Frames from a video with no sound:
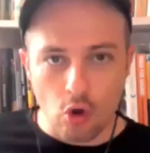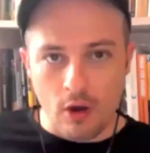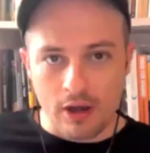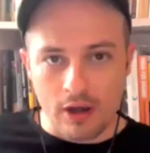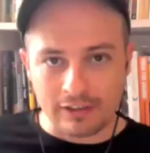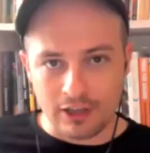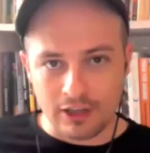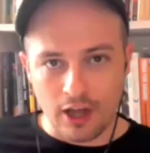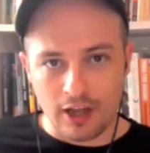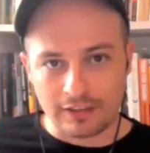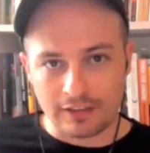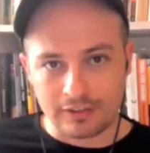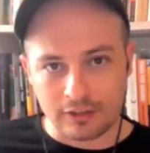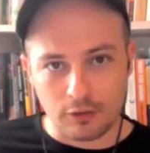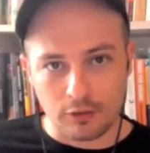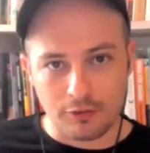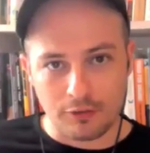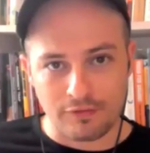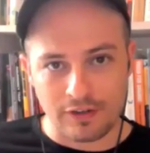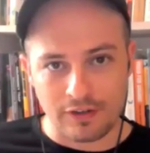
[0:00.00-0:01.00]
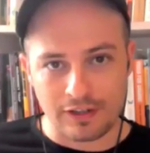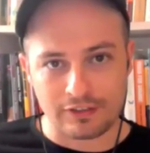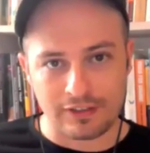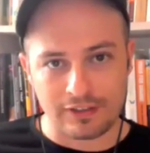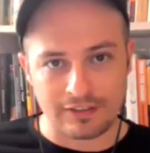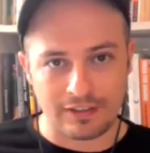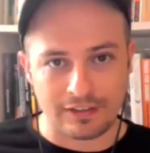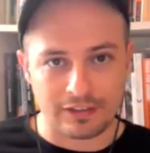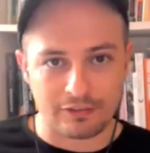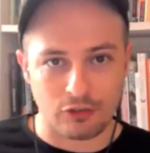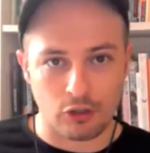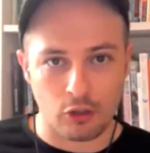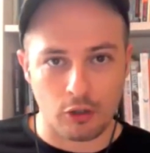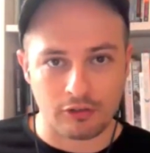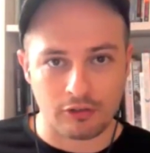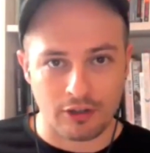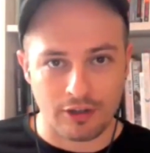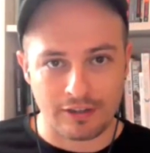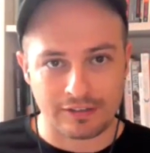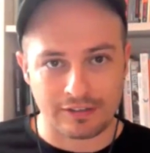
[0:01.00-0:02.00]
always like to finish these
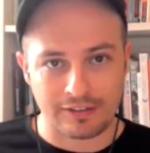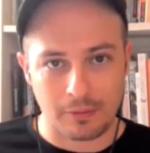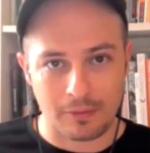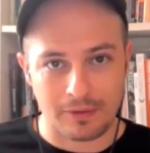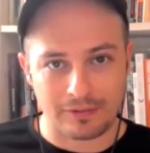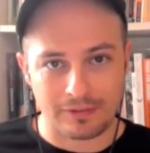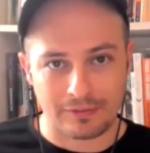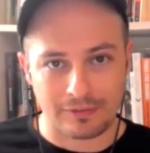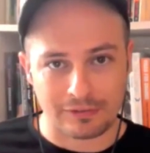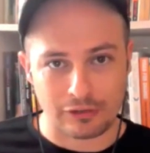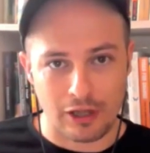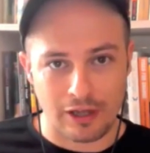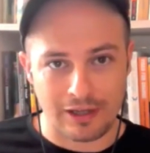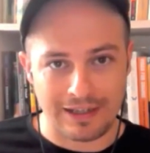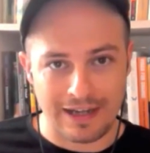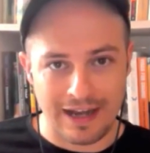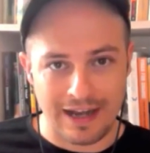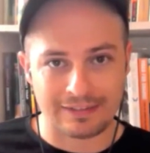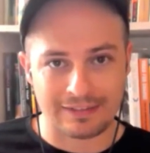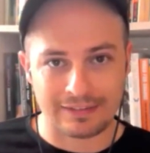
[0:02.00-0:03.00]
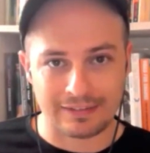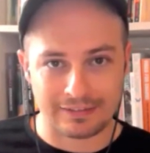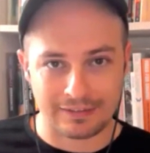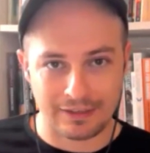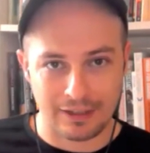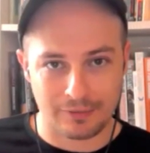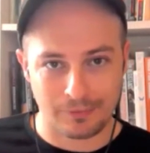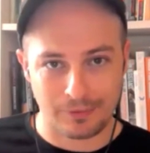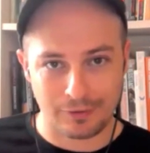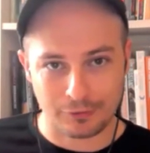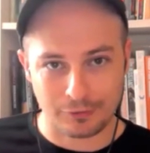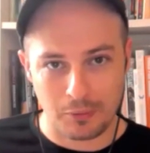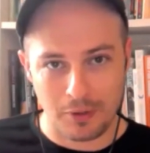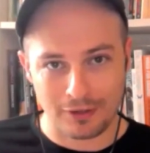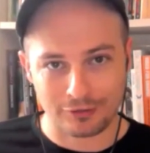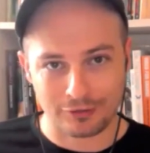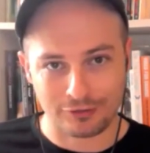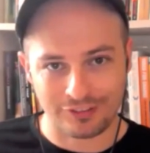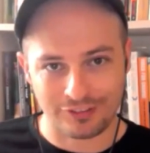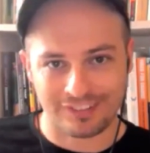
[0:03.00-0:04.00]
interviews on a series of slightly less serious
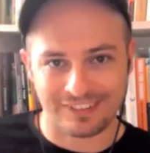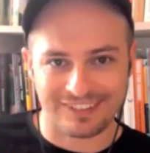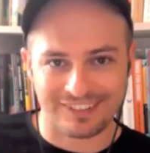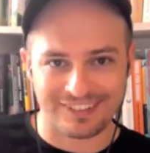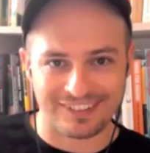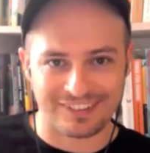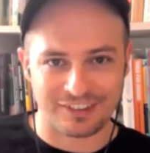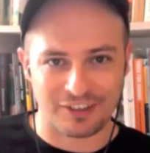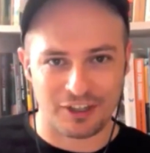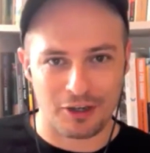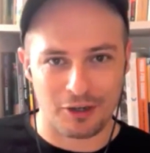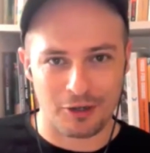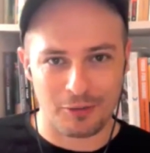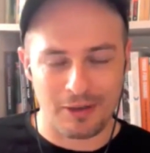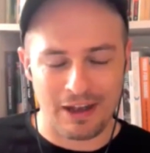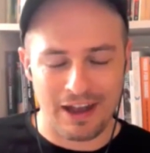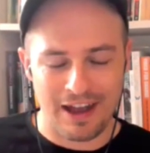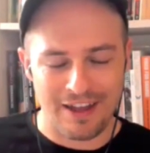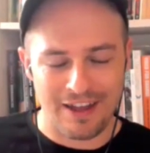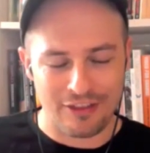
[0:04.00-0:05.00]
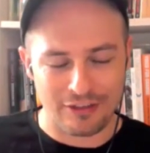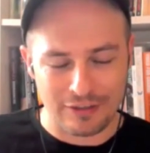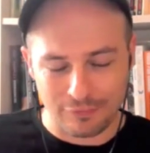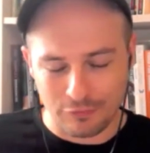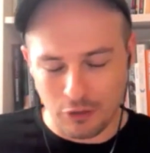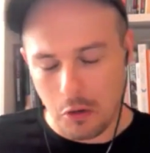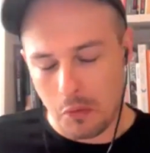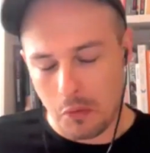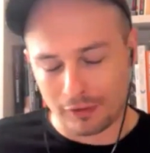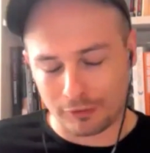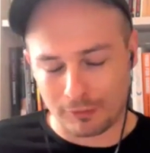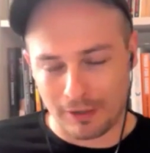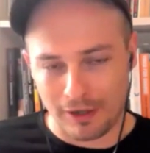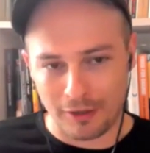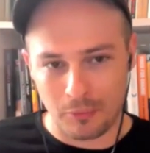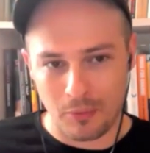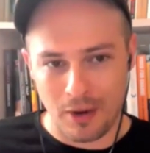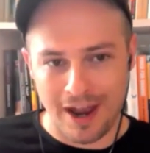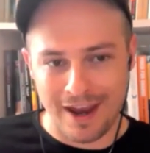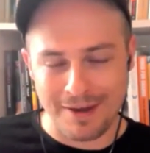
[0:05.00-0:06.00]
questions. So the difficult ones are
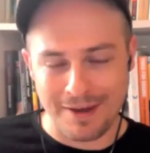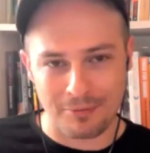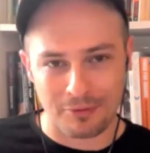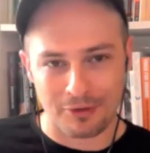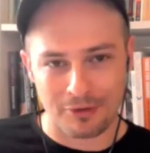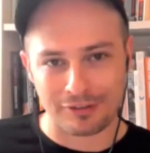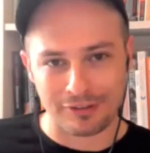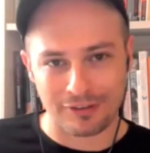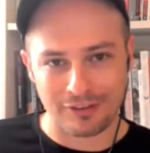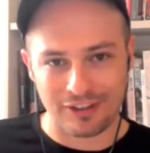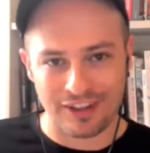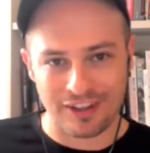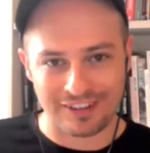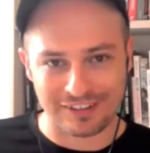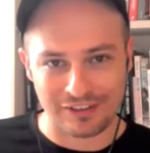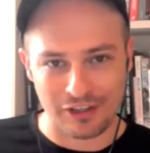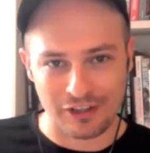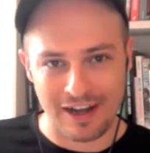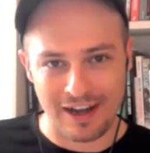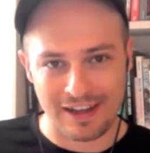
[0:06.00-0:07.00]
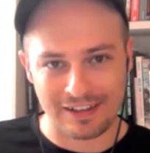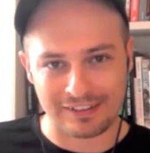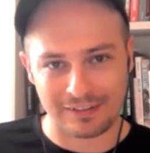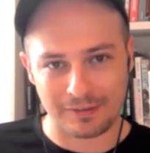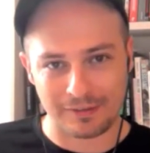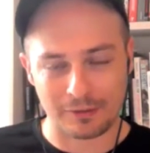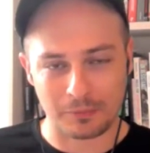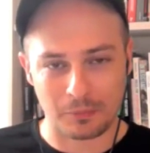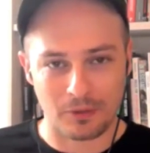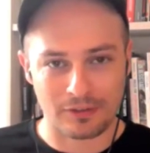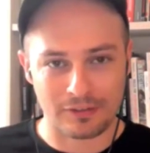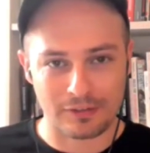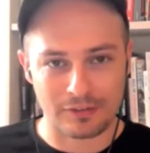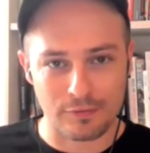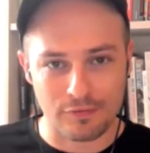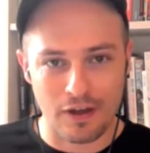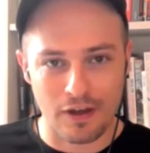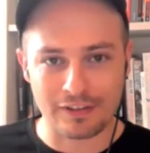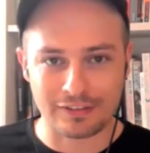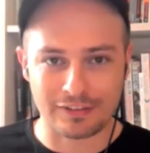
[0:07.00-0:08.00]
out the way. We're on to the slightly less serious ones.
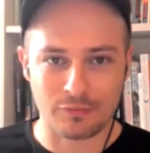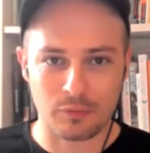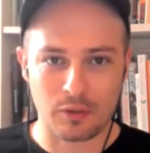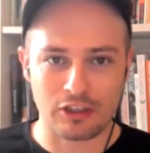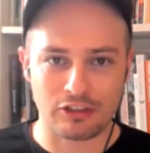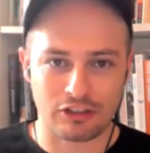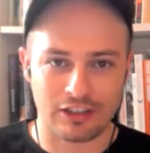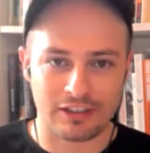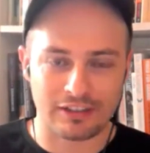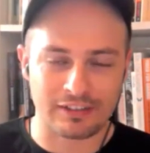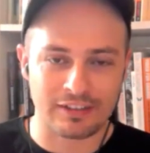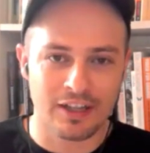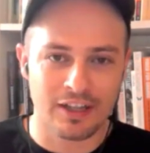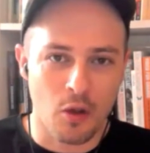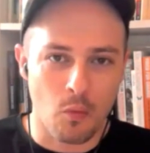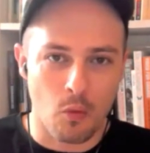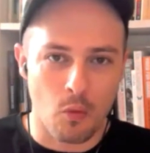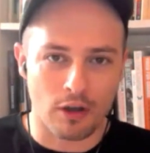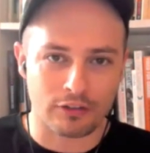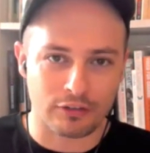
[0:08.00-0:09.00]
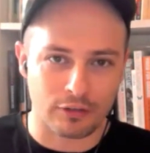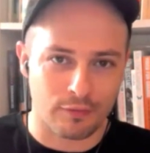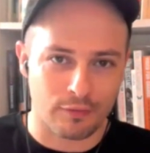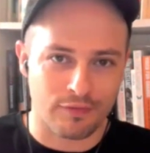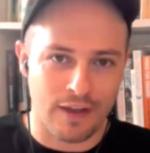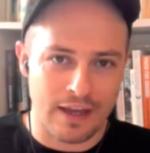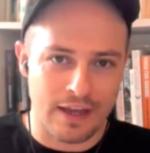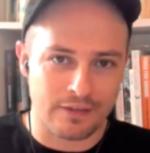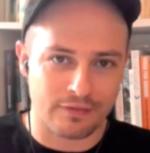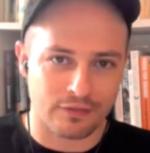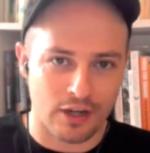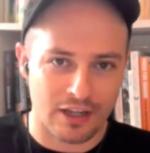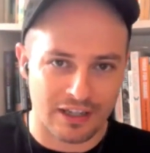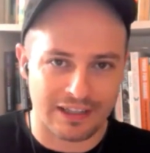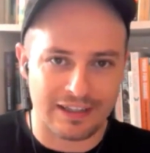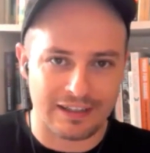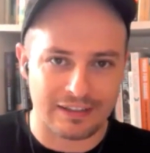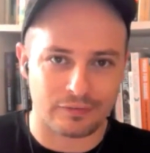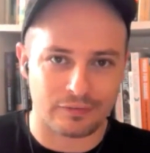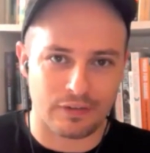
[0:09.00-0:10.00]
The first of which is, what's your favourite
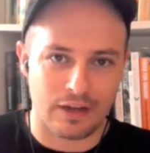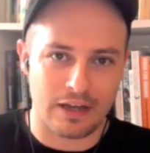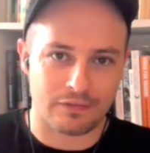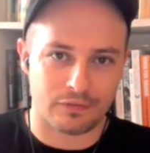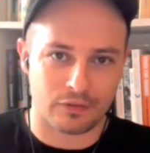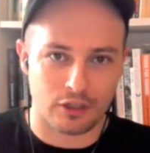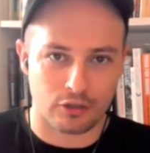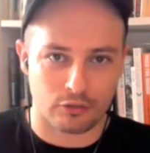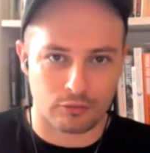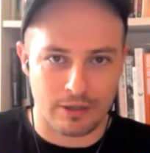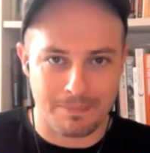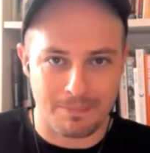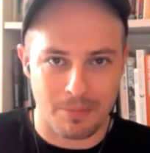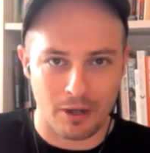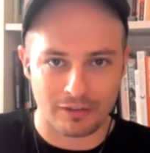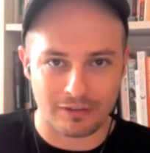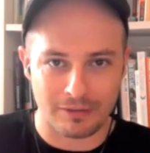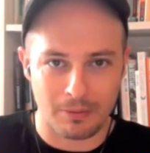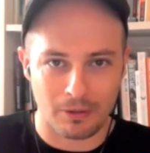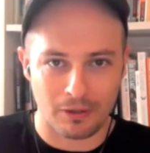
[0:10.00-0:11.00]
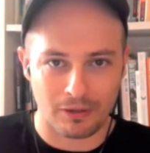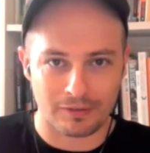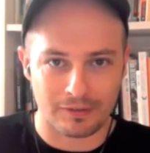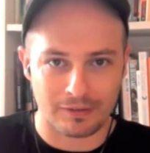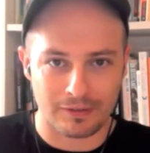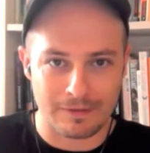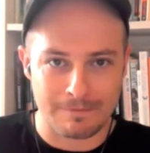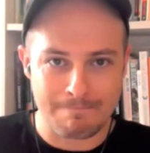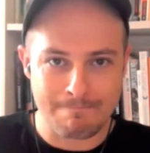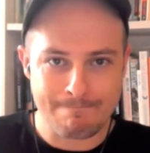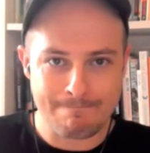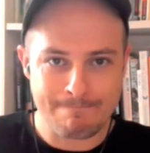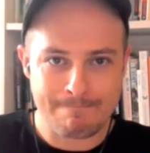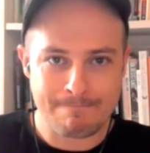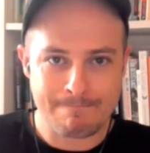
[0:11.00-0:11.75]
and least favourite Green Party policy?